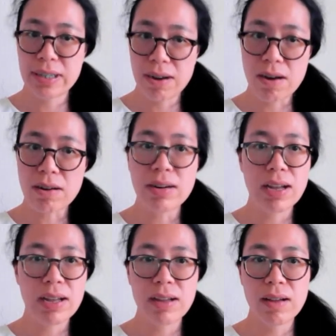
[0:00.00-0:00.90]
E R
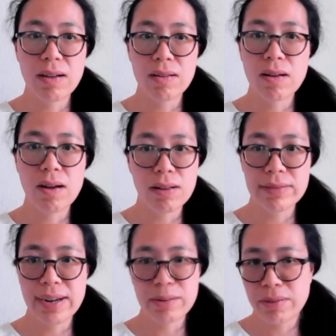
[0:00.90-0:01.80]
uh, or call
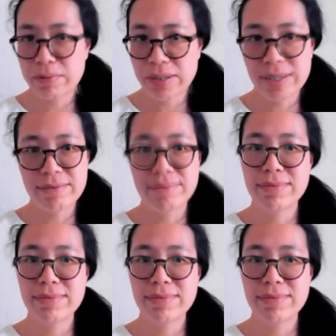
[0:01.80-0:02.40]
nine one one.